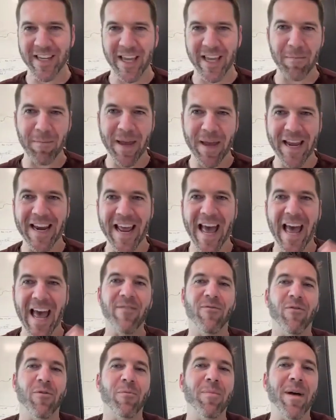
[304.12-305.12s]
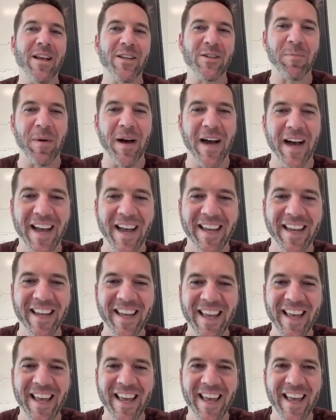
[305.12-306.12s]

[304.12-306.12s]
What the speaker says: campaign ad for Best Buy.